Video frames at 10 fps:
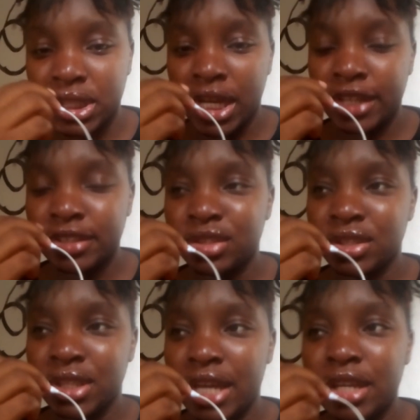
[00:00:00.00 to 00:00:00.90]
Like
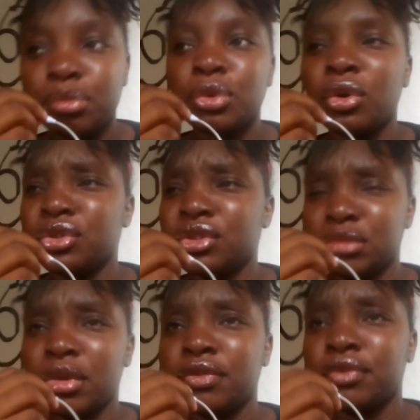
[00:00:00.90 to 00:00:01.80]
today I didn't put onions
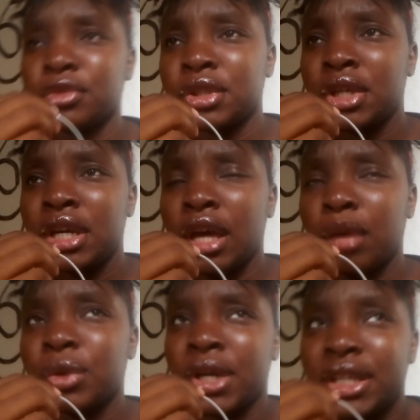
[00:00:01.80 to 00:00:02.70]
in my food, I
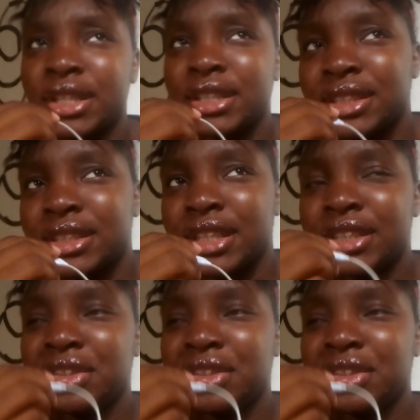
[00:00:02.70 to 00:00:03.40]
put garlic instead.